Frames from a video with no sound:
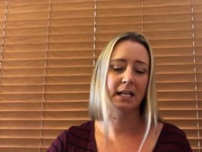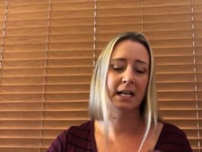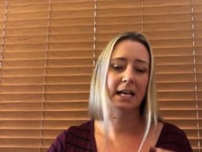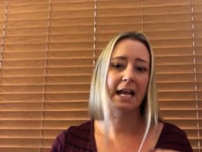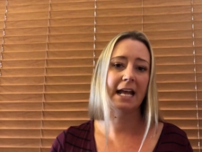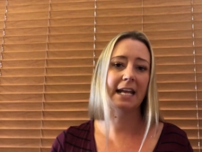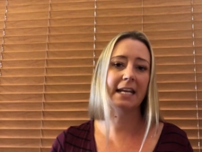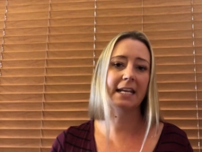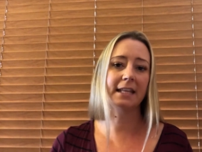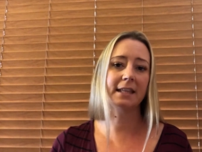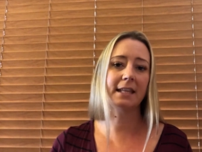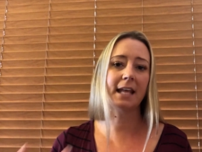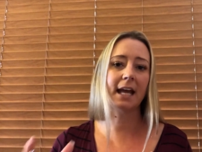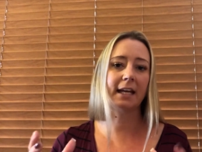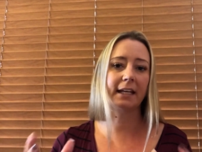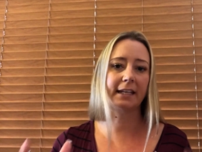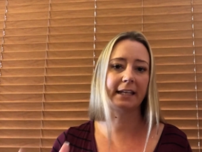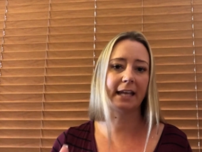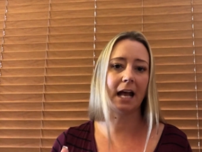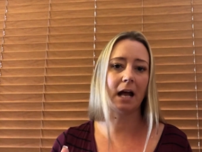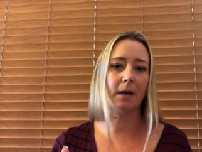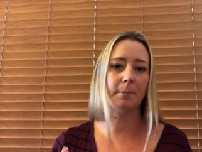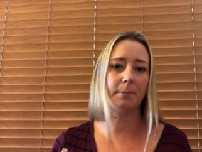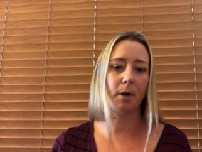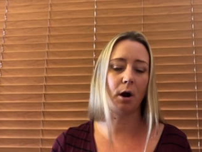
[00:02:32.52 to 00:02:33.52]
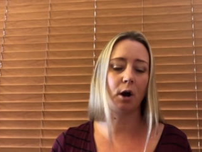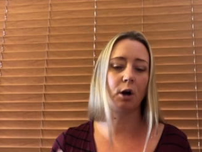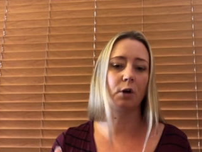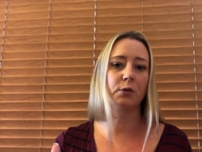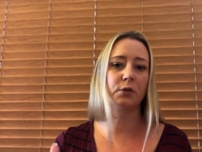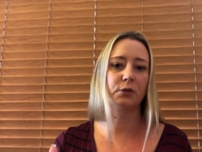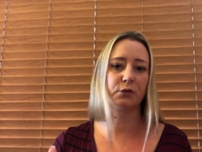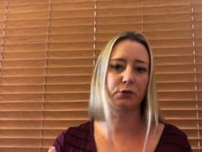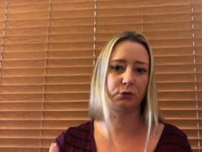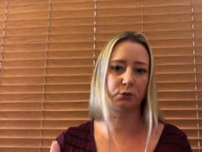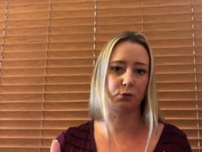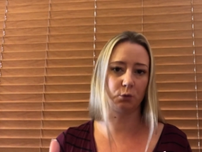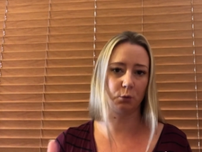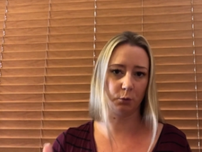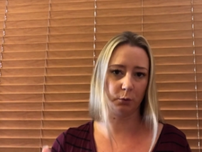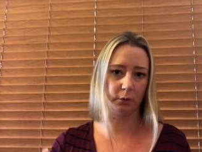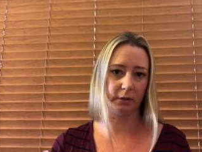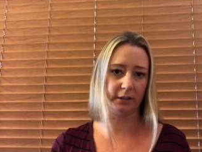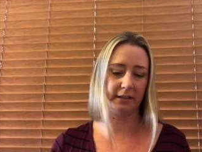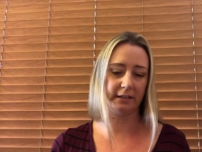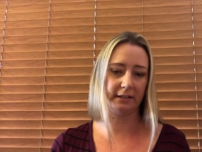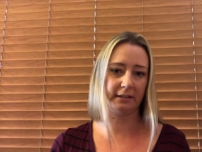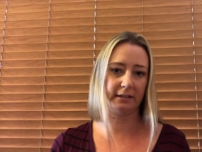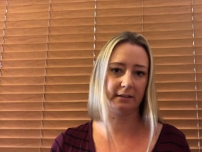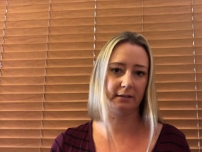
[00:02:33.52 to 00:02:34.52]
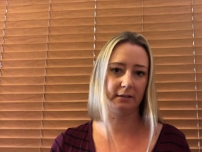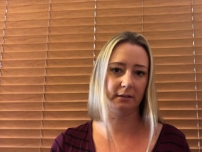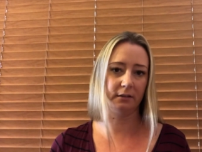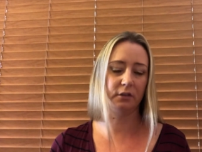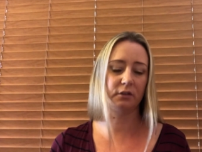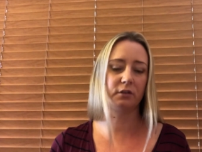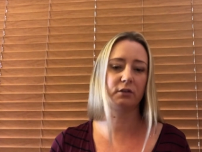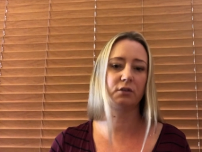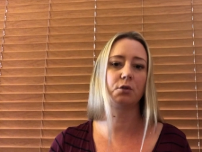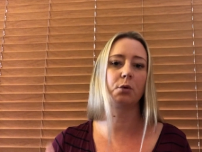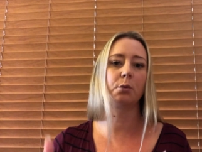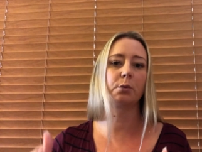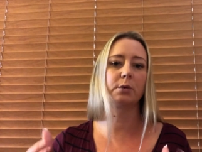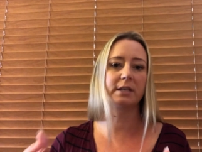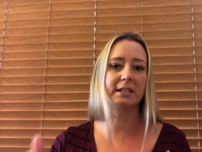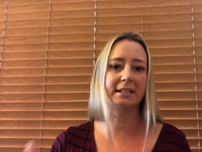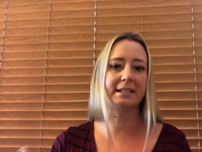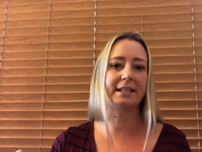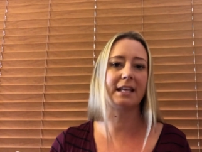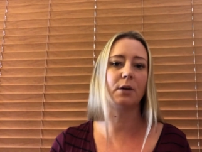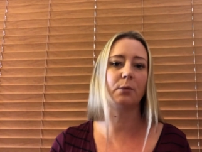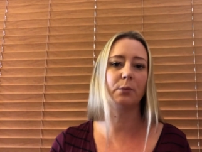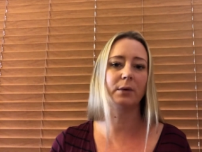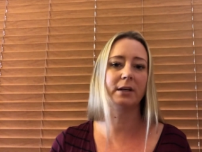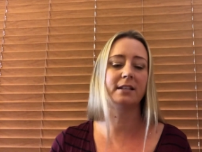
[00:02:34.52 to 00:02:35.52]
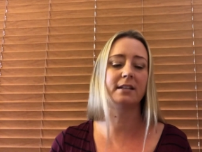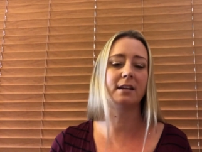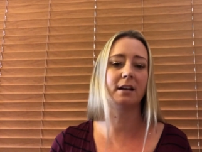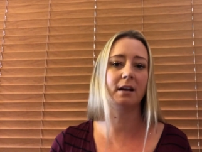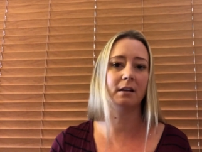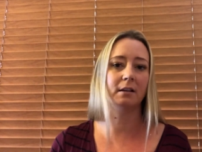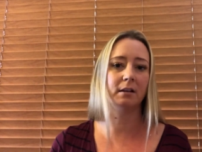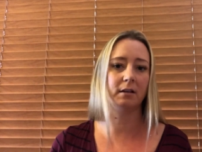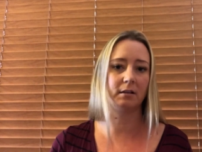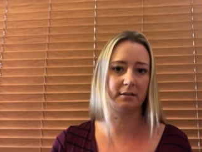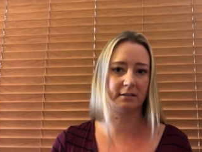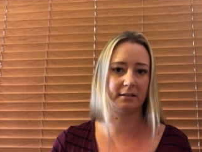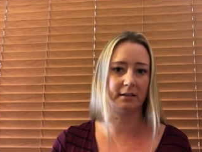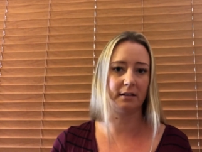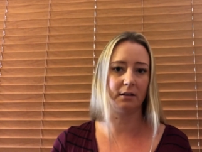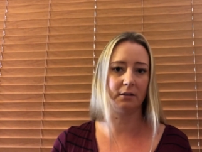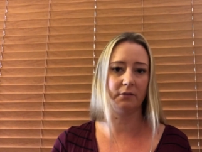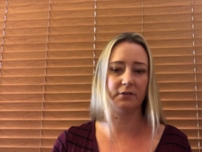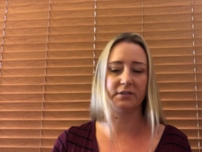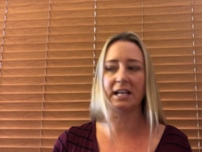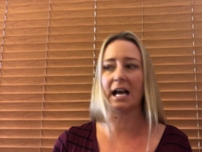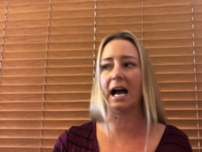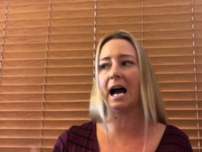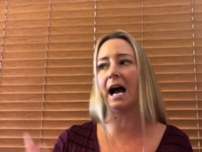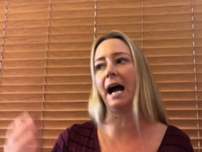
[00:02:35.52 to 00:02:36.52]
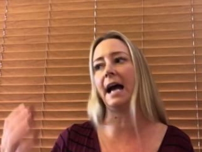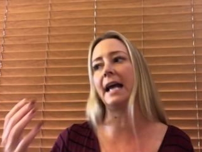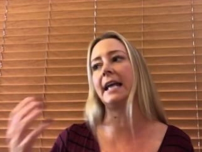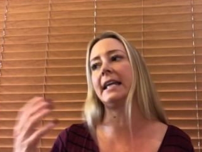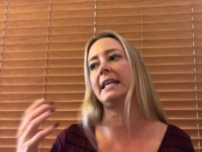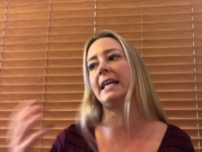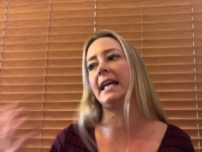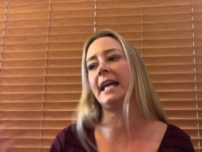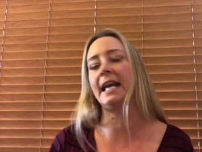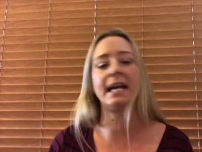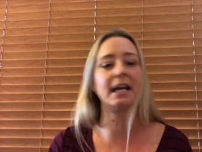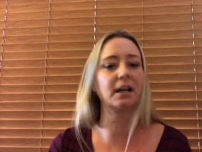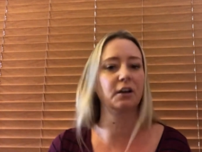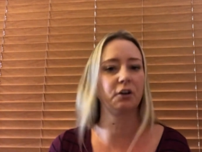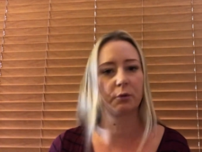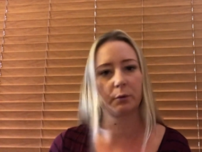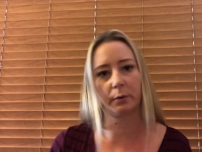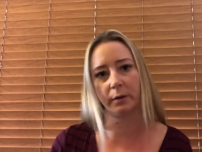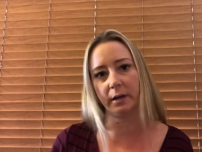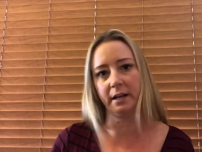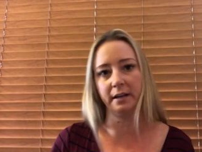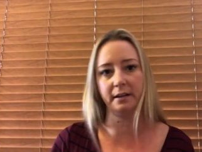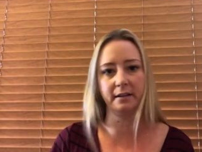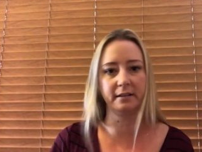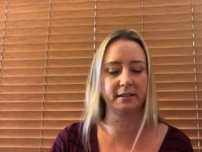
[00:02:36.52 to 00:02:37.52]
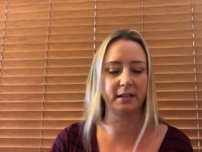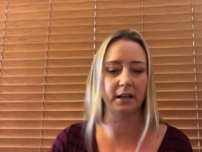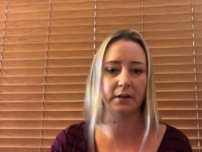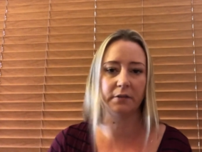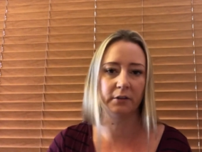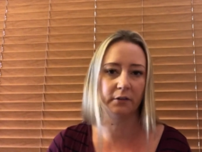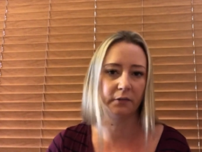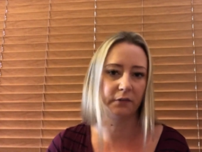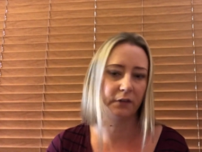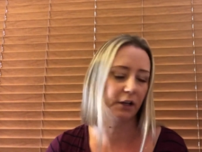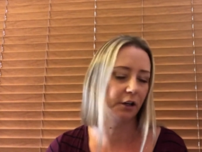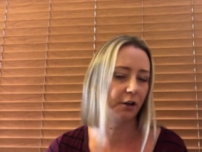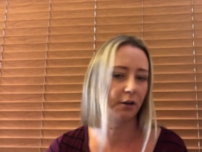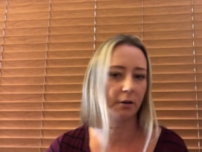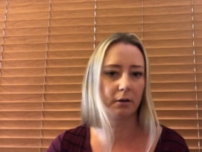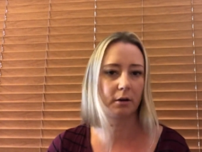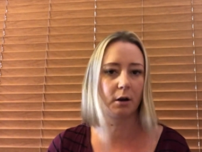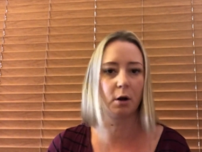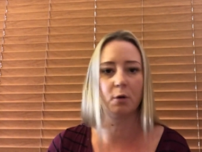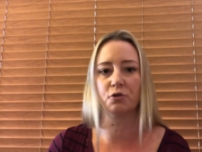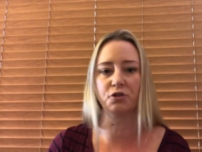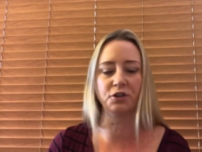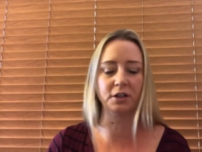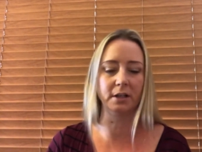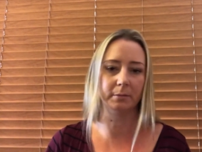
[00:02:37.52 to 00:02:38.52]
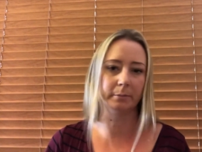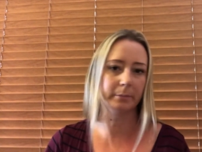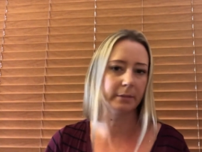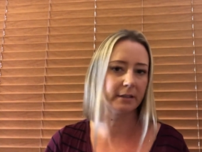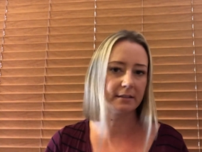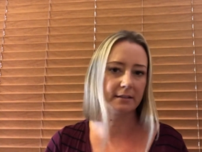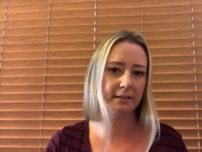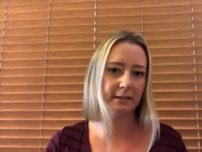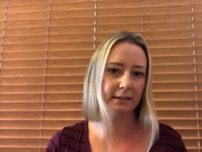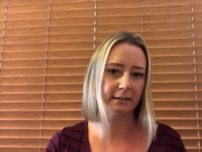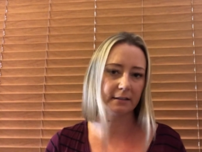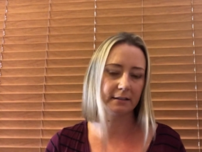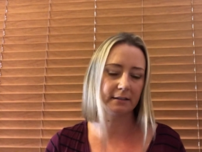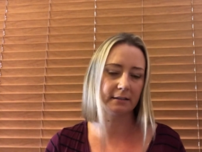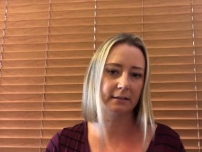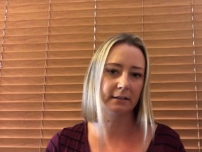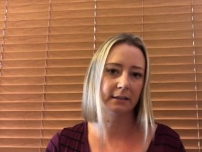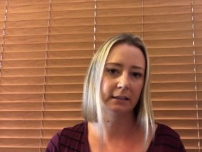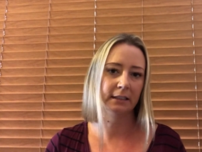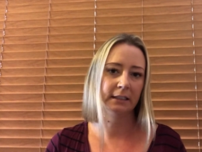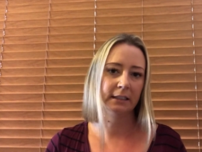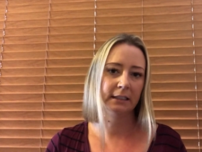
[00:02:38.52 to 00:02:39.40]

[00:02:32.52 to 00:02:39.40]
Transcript: And in that gap are the stories, the stories that we tell ourselves. I can't create a seven figure coaching business.